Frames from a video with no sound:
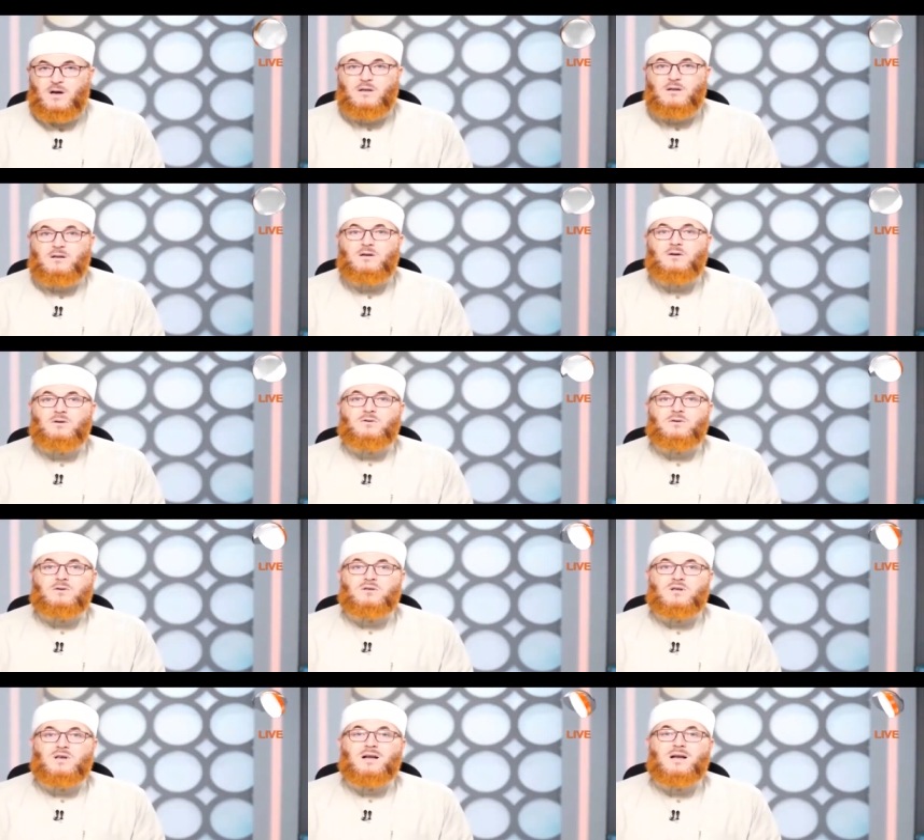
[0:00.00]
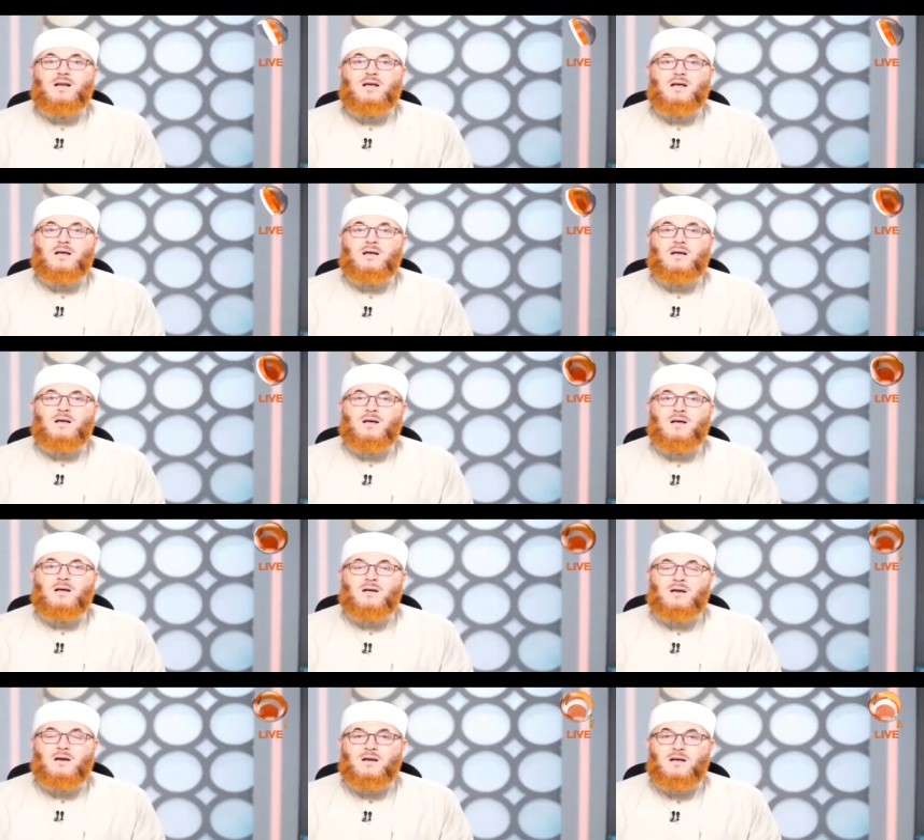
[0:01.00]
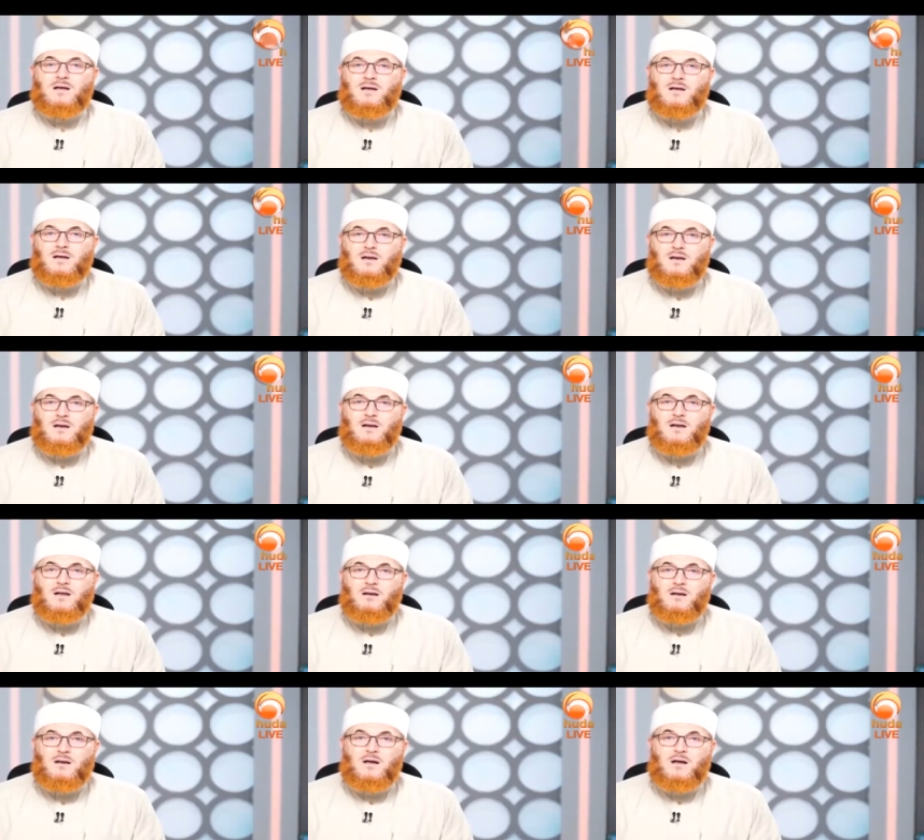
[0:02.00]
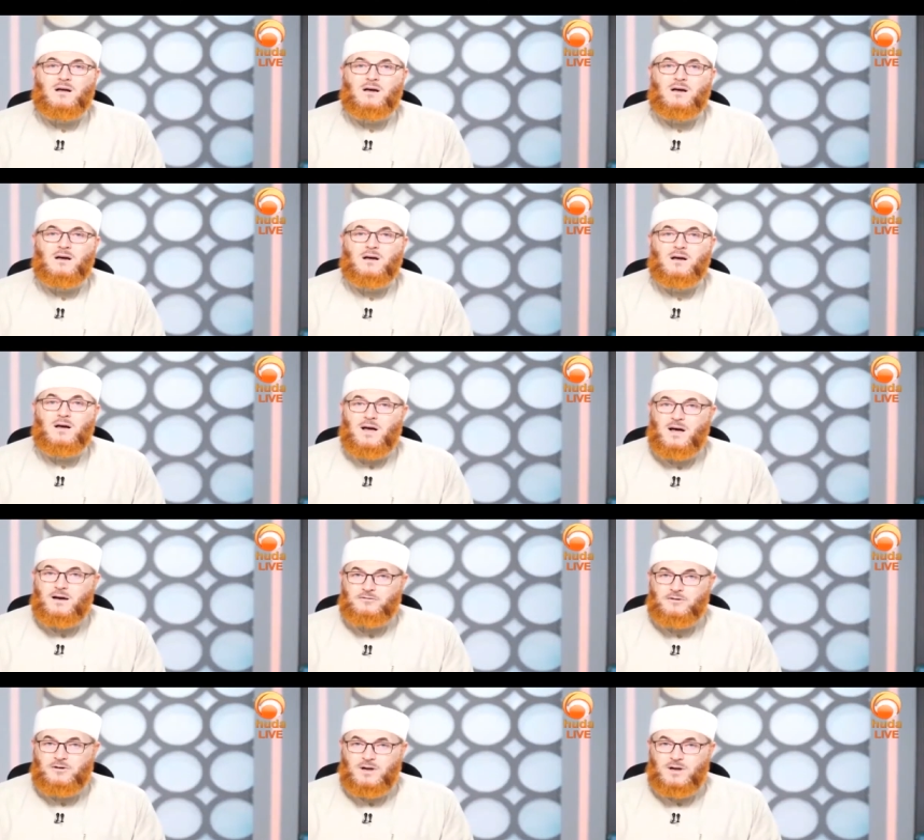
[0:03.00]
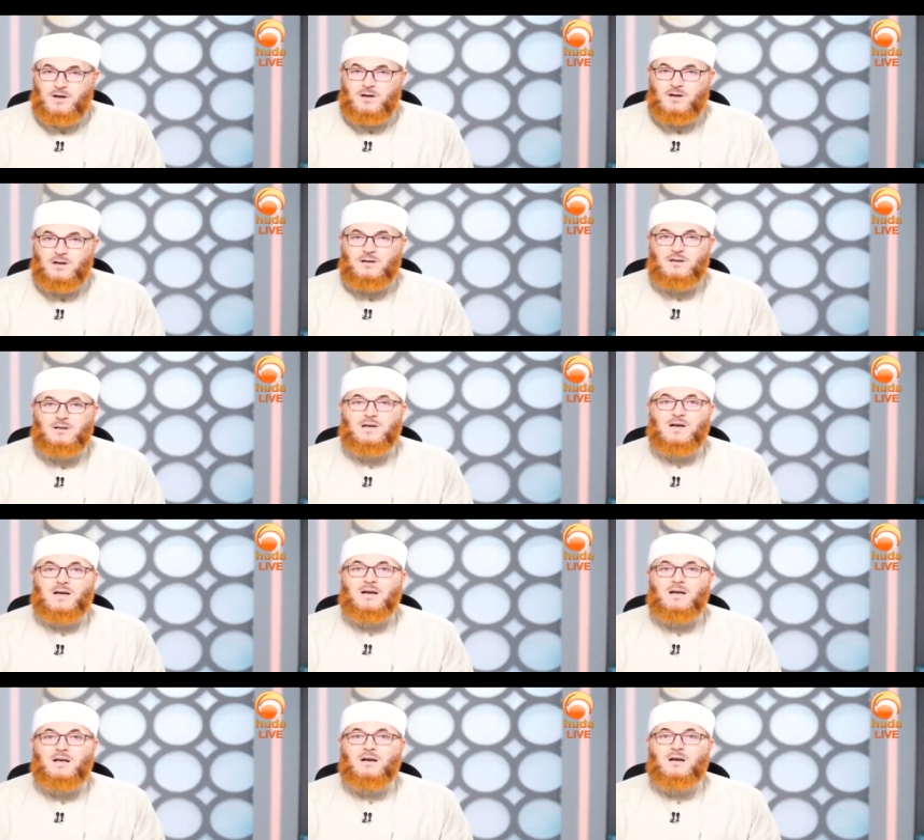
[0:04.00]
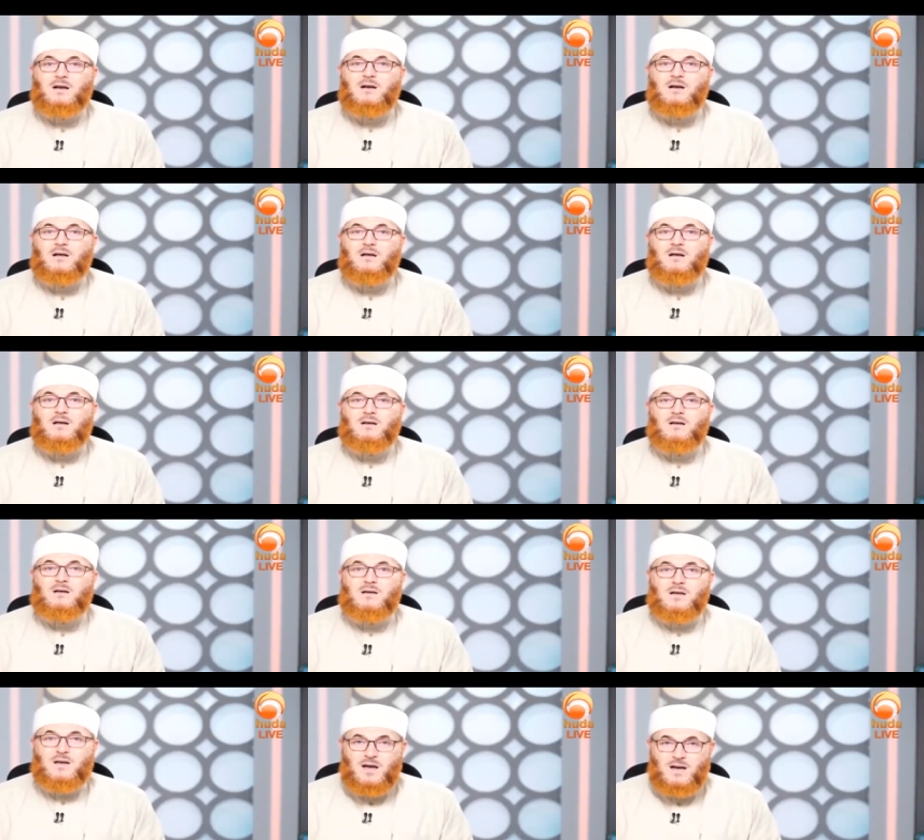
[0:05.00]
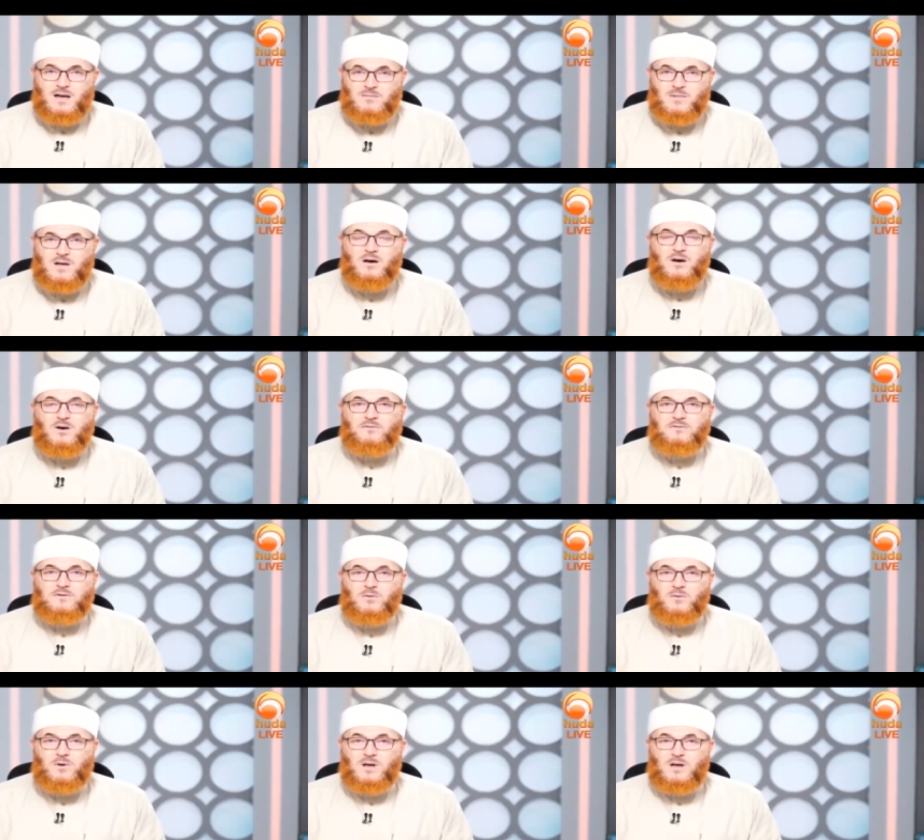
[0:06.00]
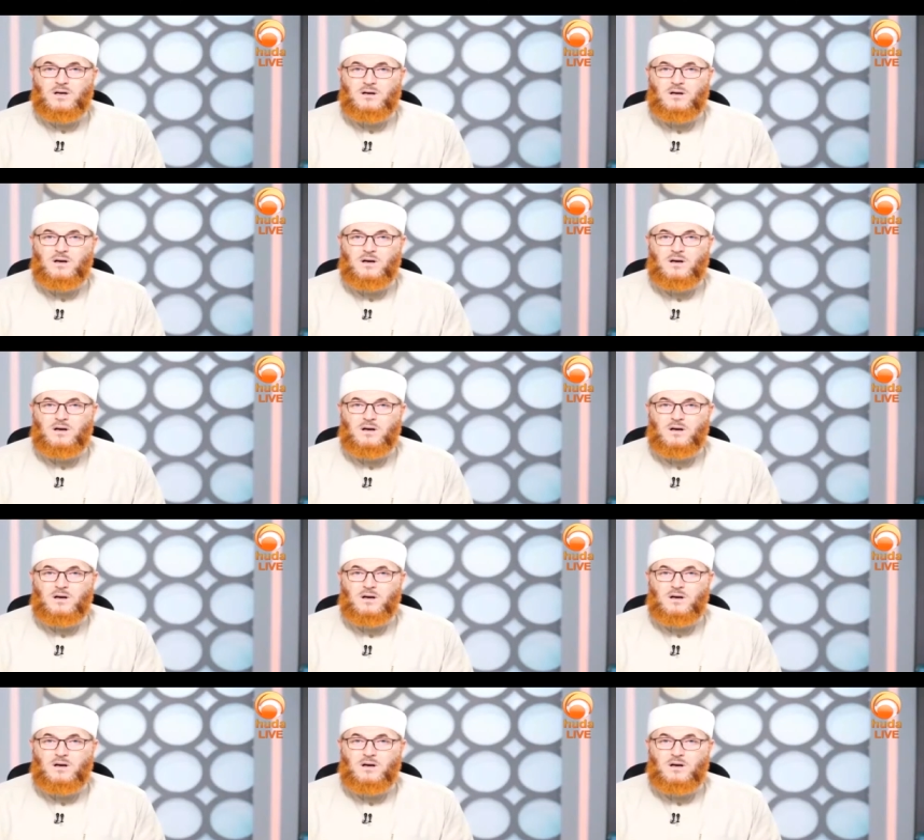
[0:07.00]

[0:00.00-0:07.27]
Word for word: then you should say La ilaha illallah after it, declaring the kalima of Tawheed